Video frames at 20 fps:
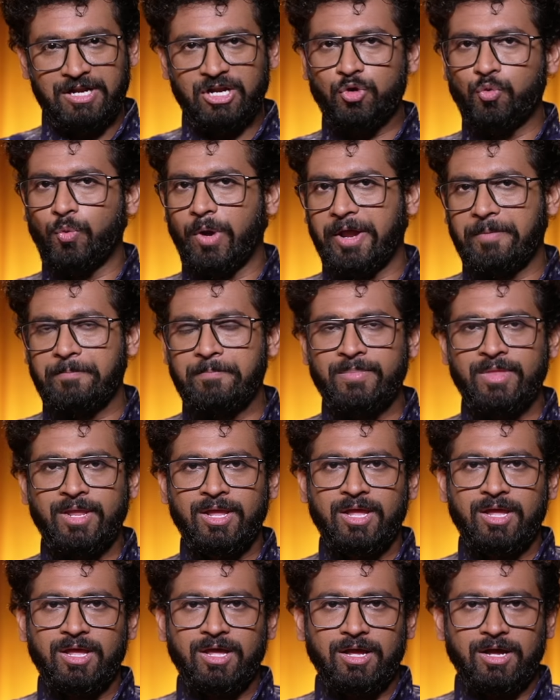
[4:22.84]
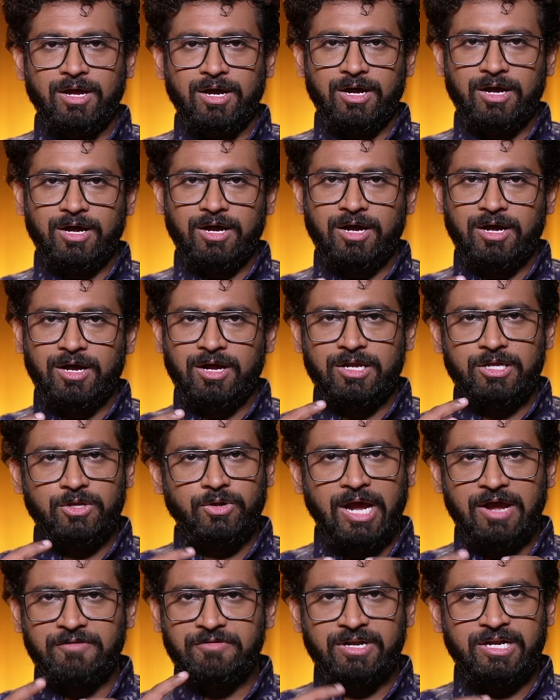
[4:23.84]
tell you why.
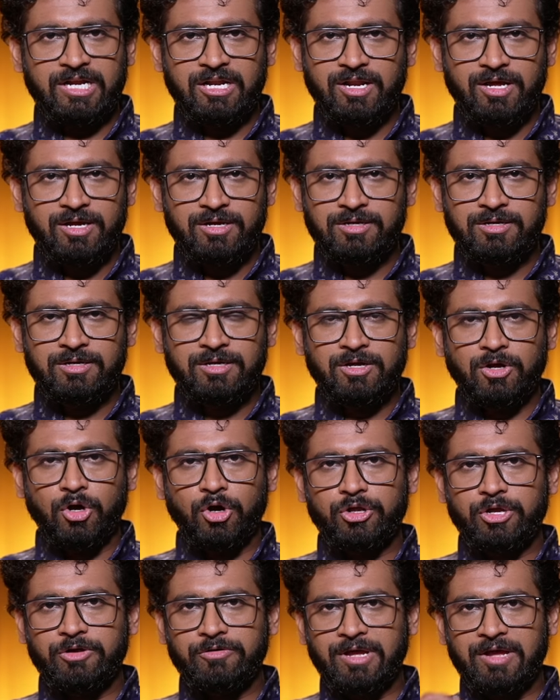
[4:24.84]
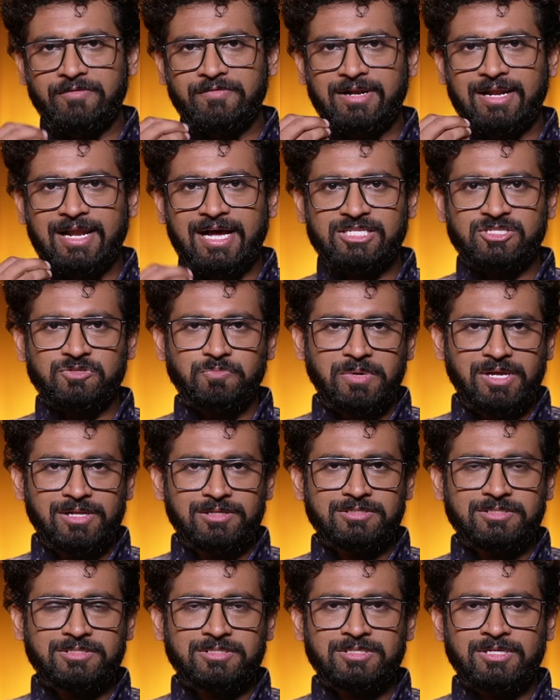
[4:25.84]
You having dinner or you having last
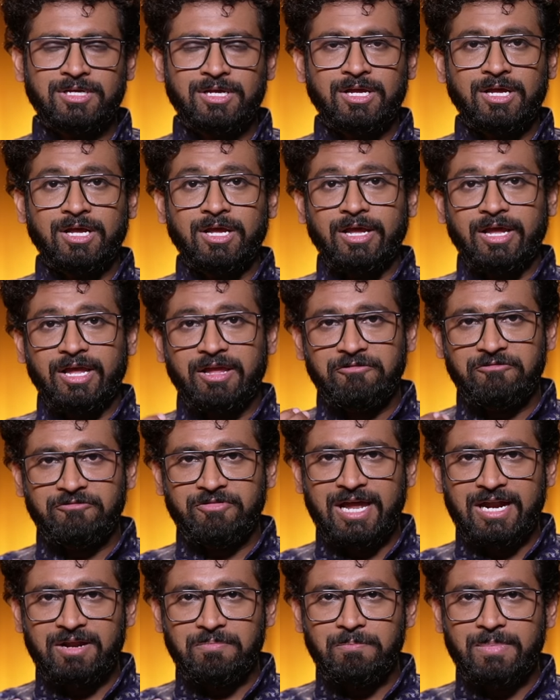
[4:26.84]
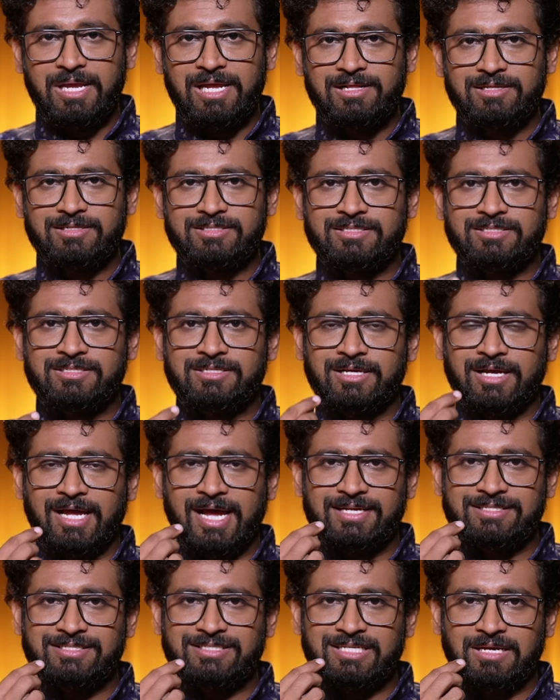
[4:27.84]
meals, if that meals
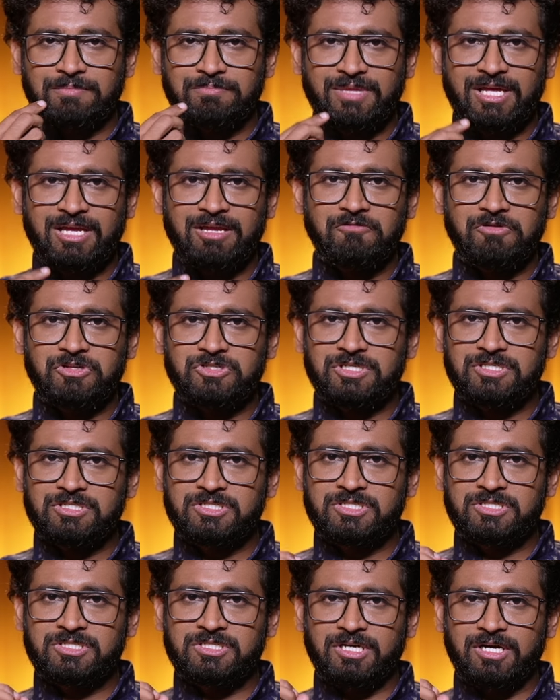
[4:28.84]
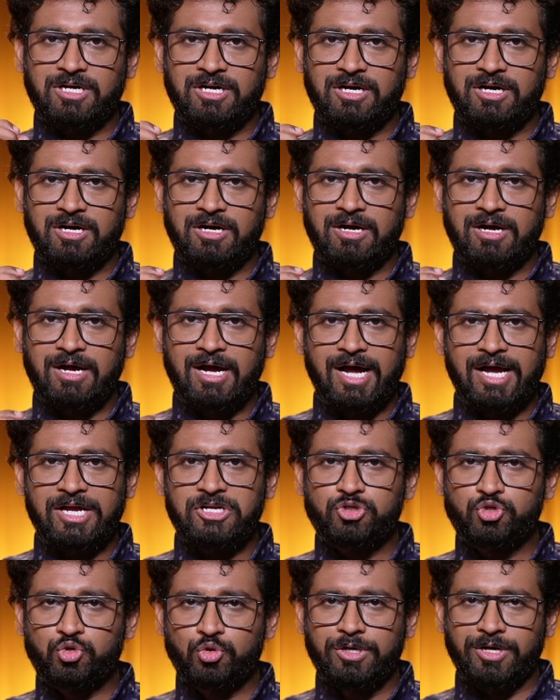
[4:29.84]
has something which is
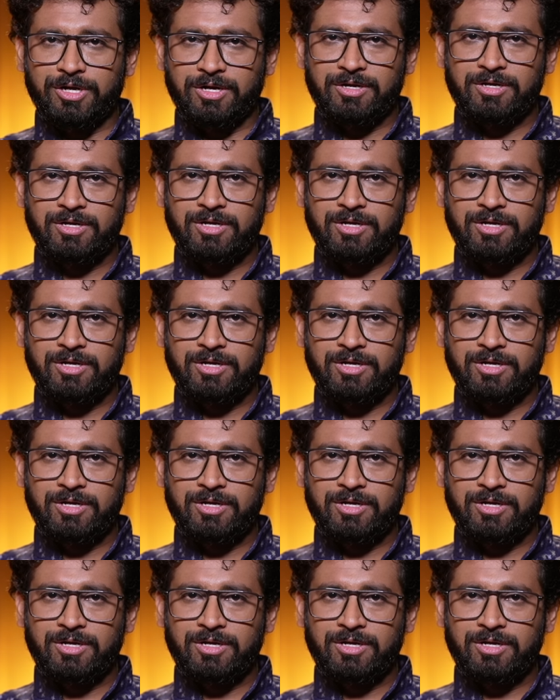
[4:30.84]
high sugar